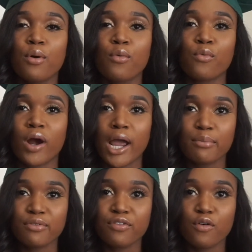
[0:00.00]
Right
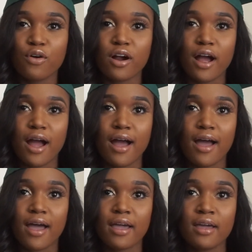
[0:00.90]
before
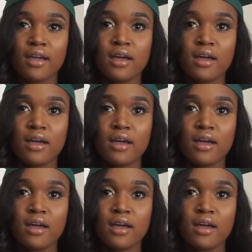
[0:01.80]
I